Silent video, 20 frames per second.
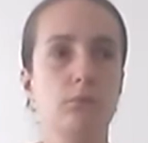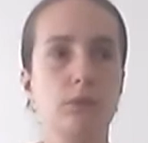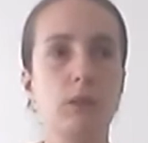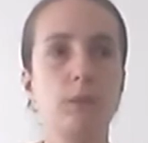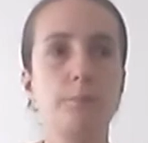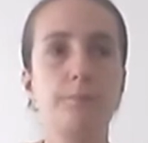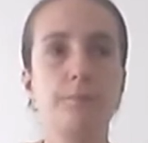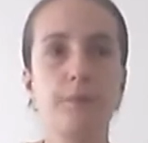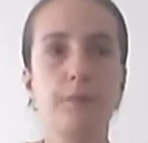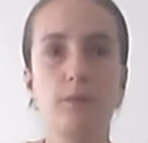
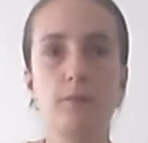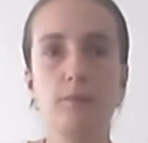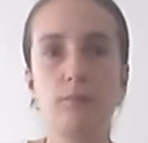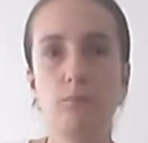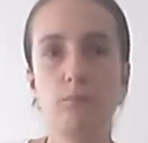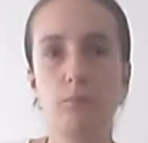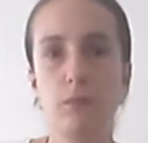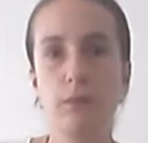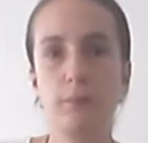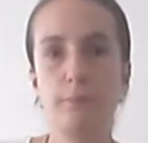keep
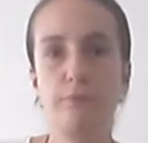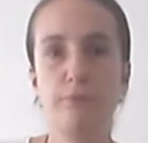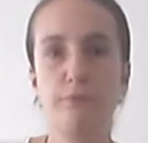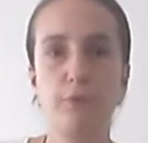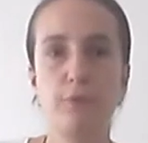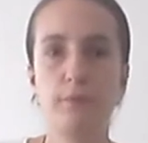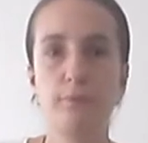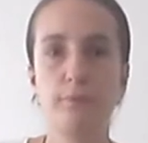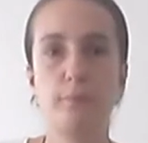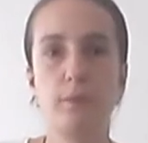telling my
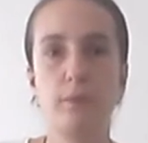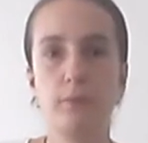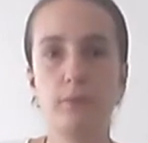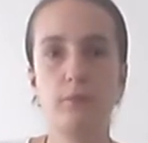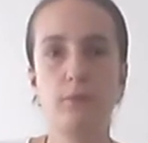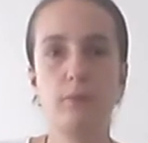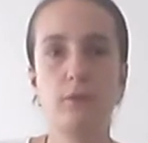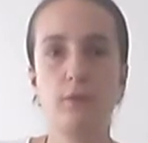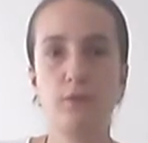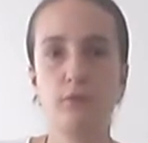friend,
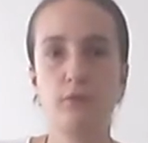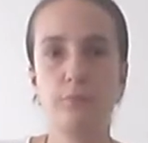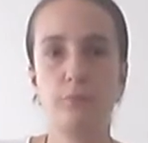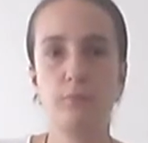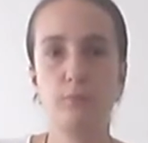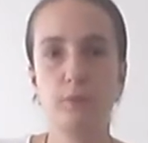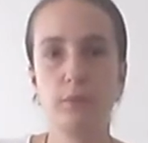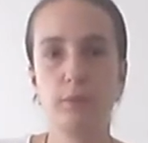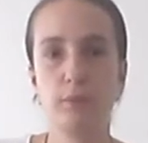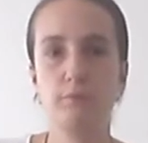partner,
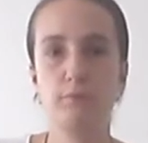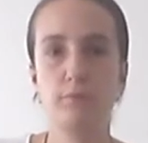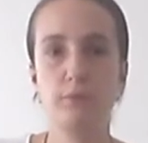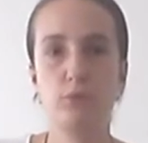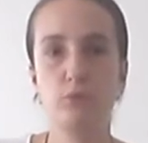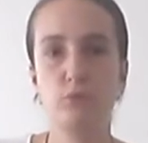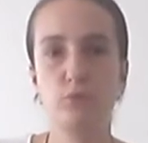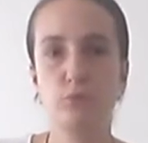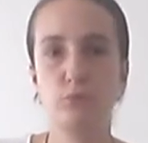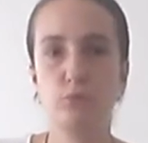husband,
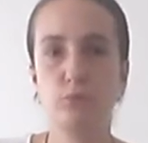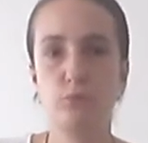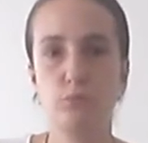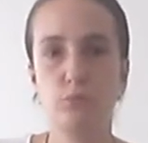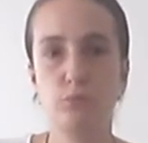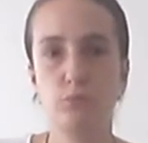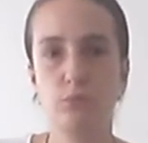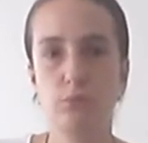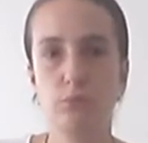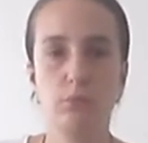whatever,
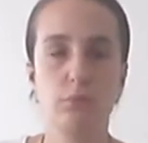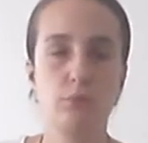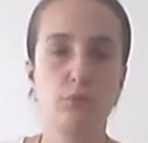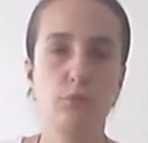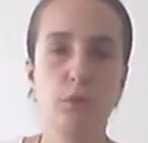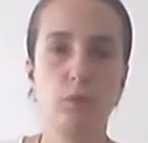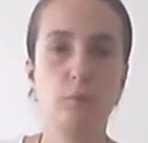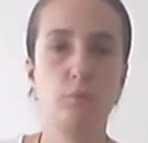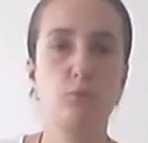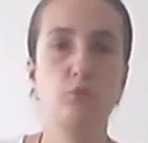to
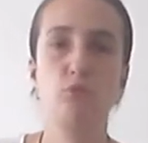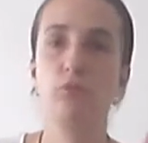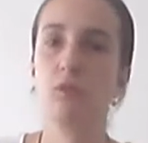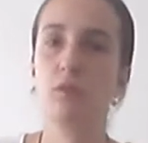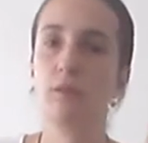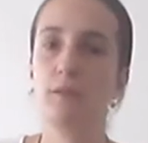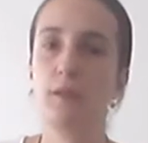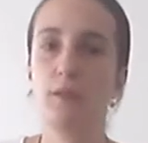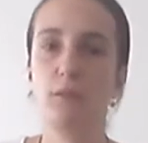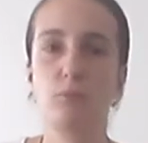stop
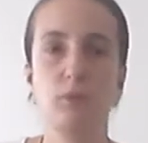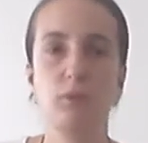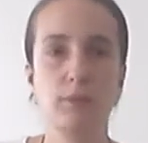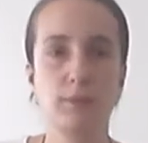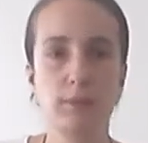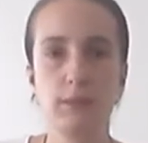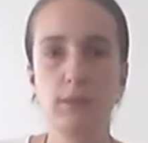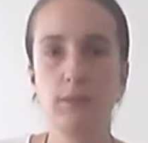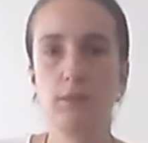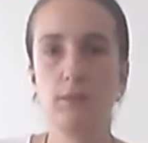doing that
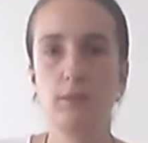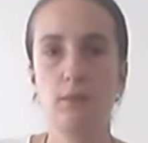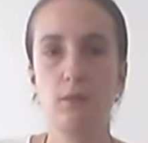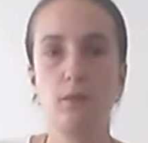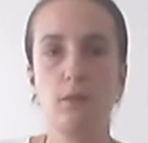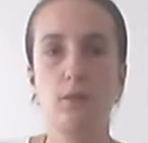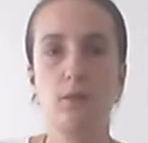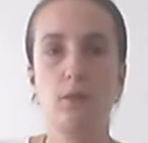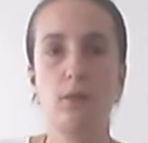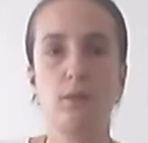one thing,
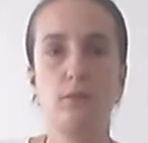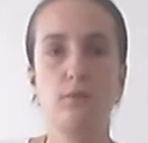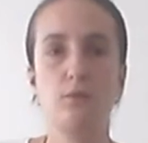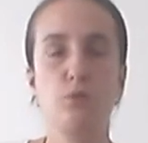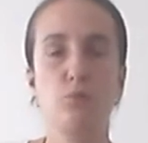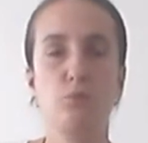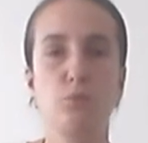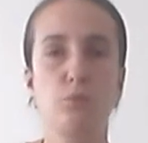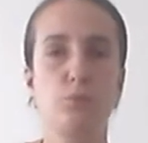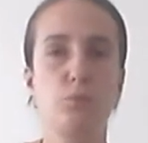and
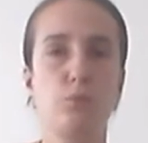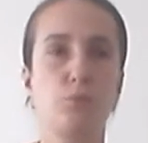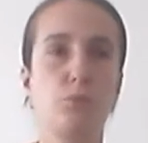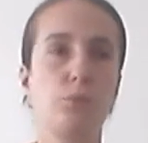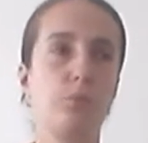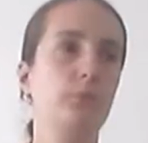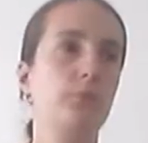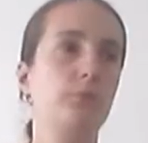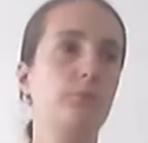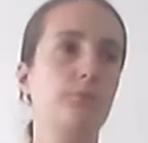you
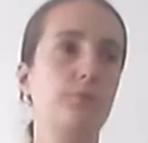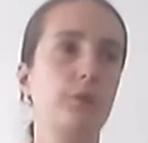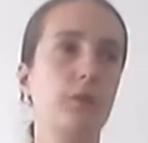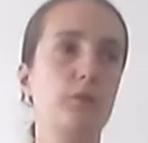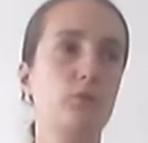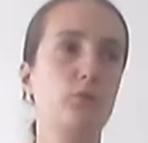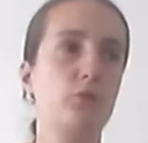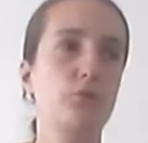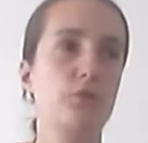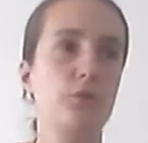will
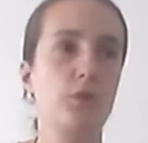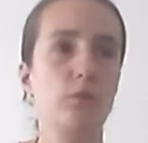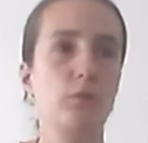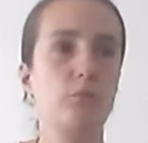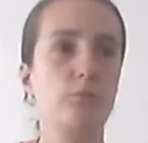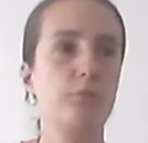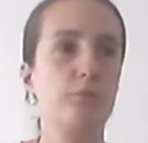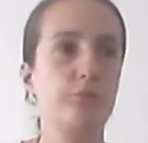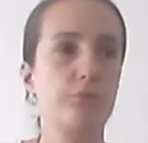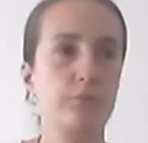find
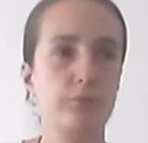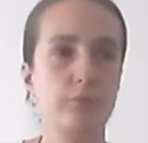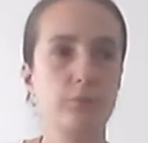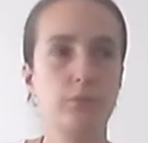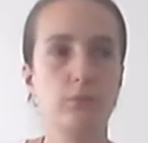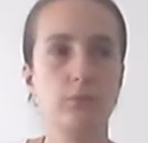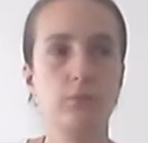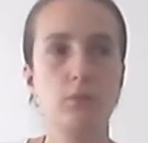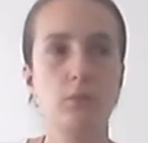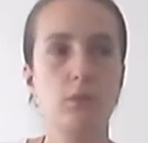yourself
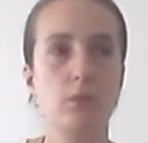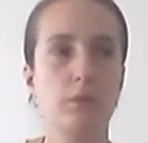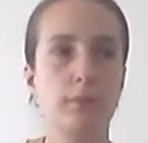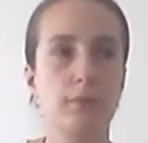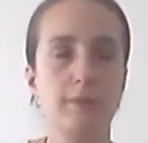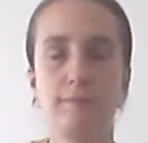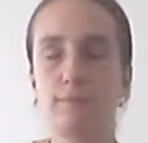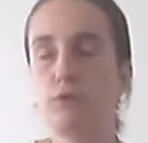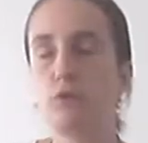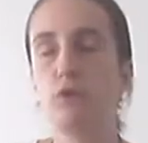
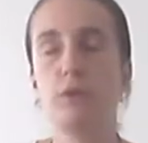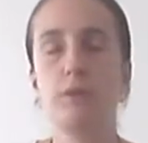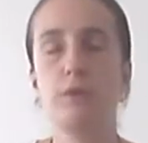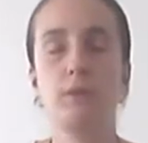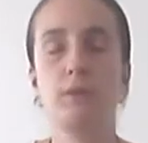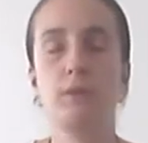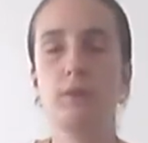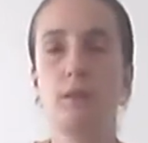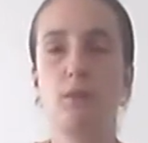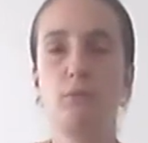never
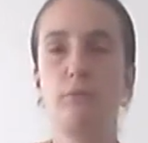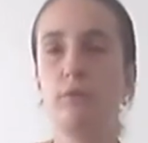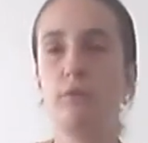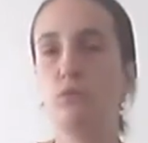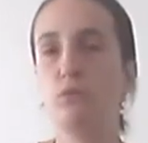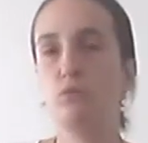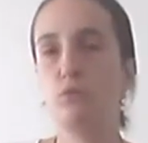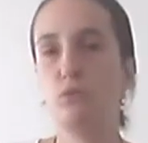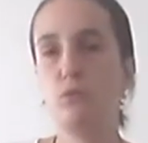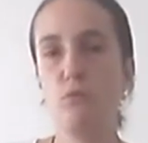shutting down,
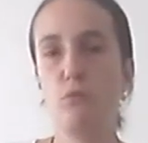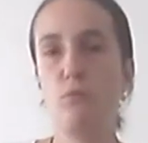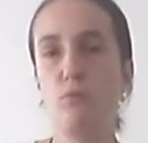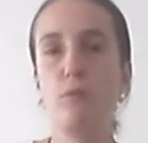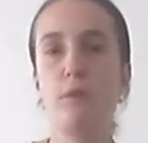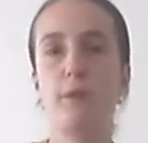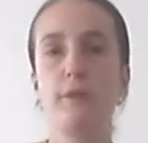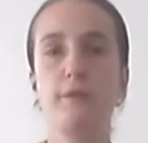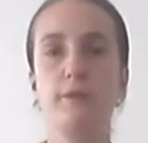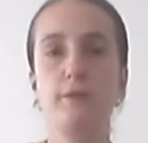and you don't know
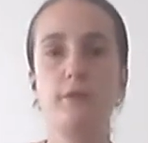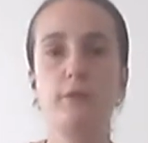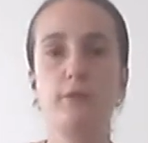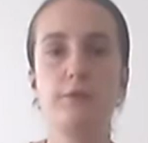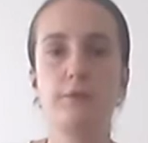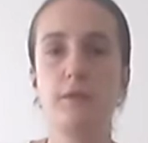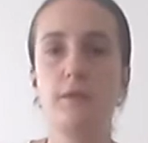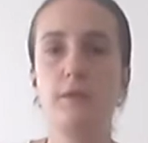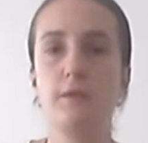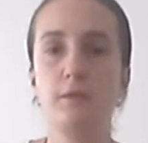why they
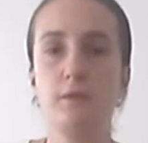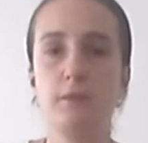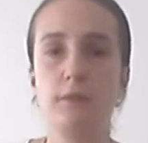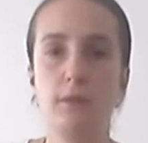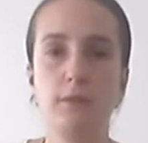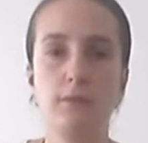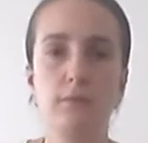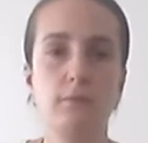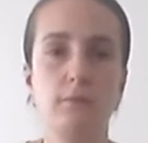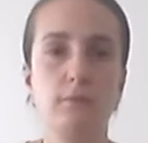are tired
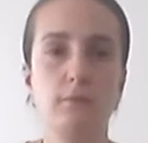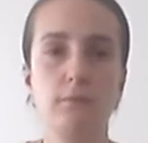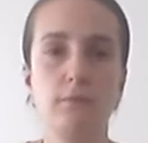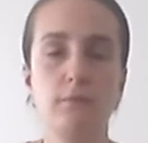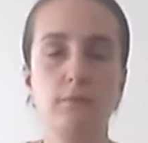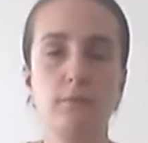and